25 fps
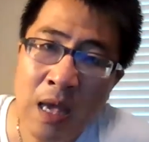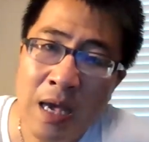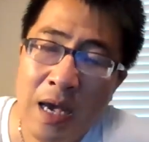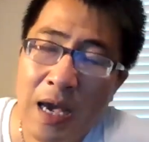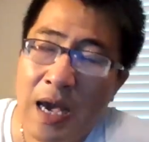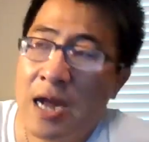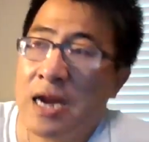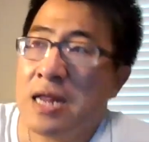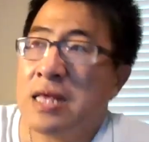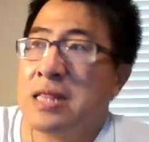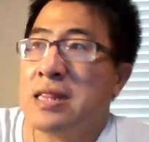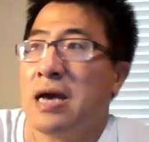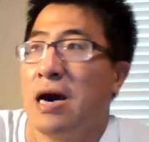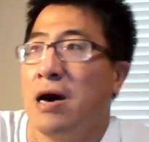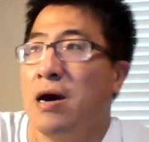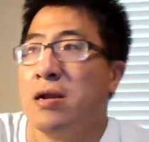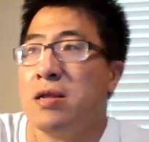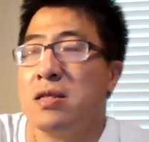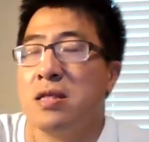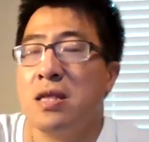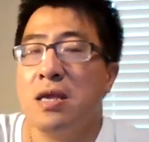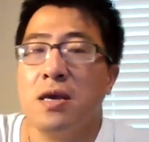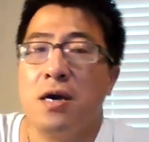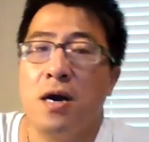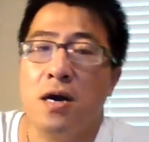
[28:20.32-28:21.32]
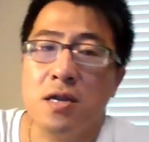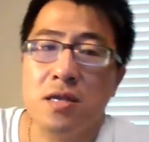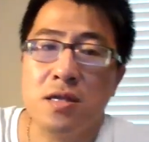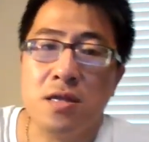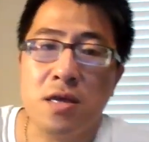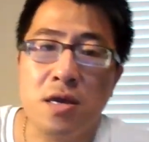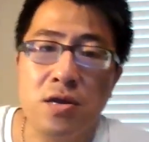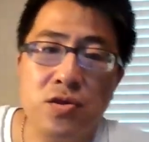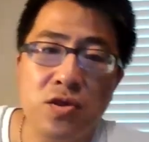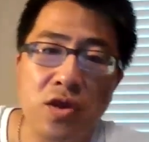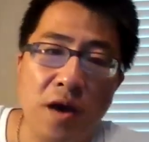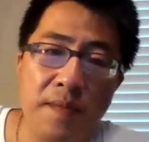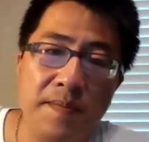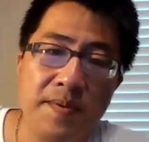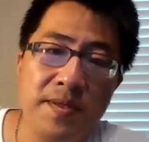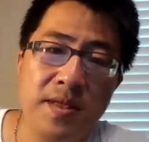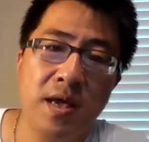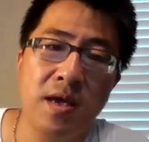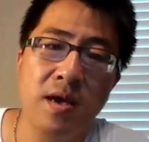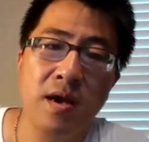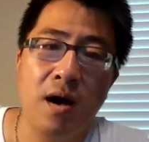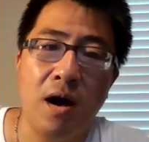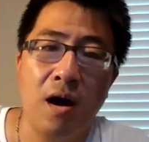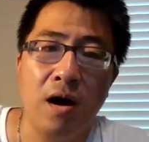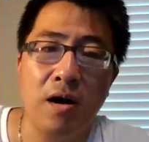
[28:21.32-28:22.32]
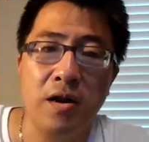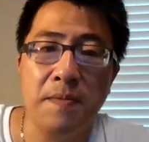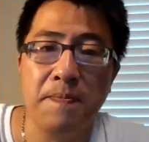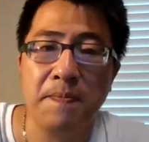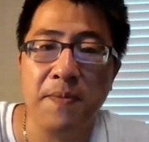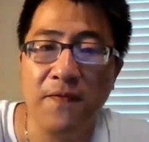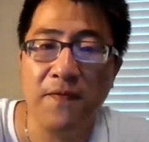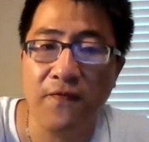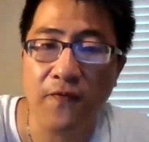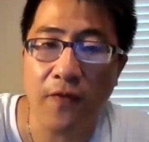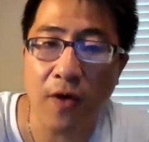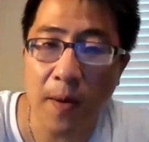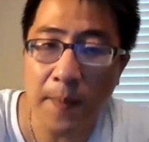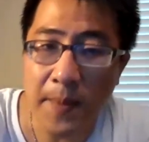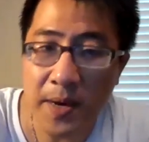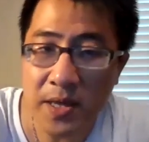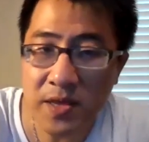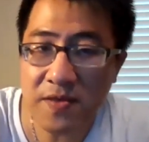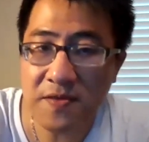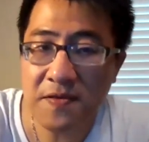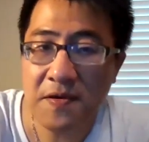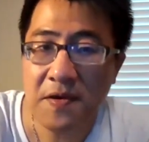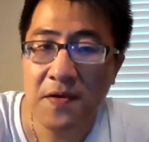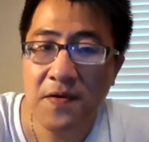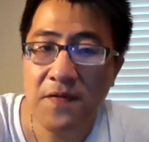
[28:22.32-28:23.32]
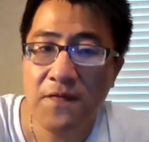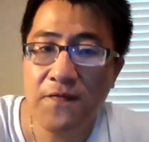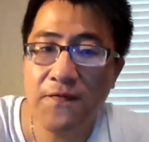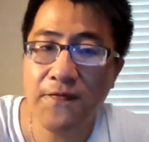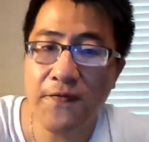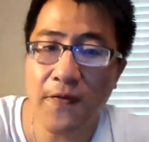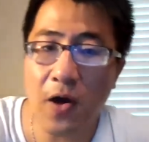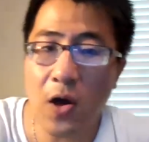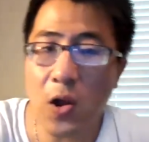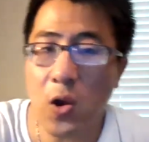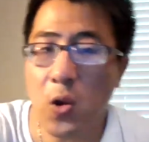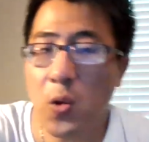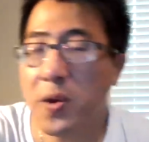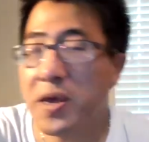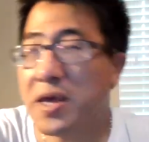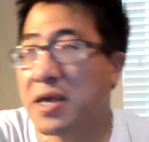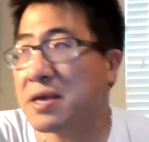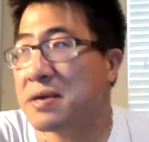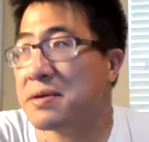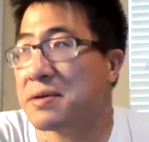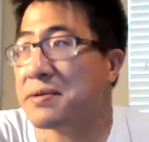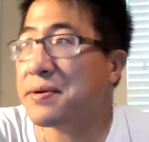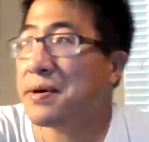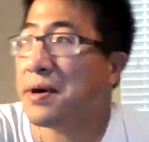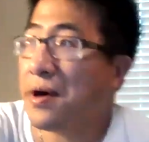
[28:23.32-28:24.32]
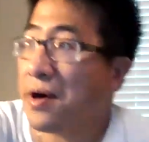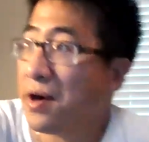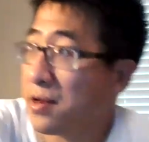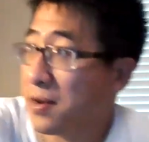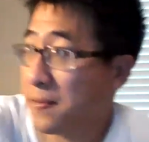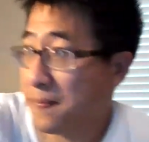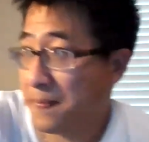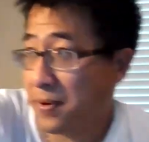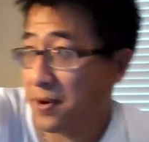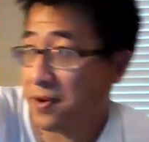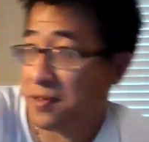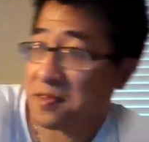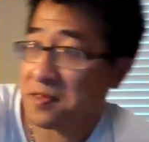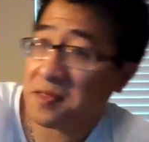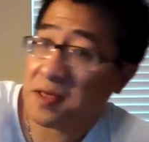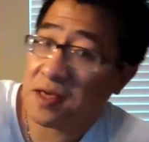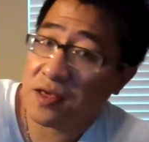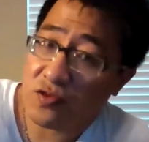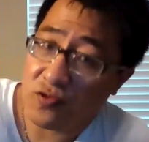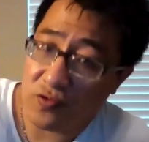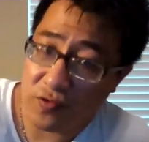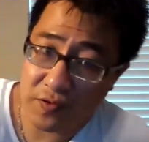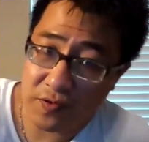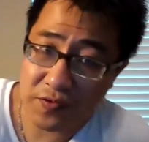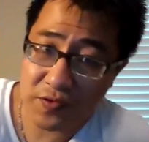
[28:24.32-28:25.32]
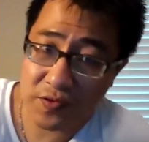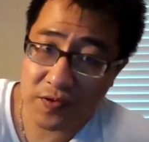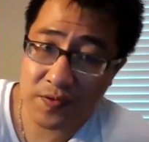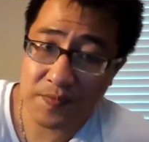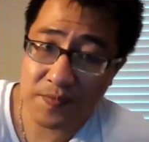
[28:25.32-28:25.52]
And in the auditing, auditors obtain audit performance following audit procedures.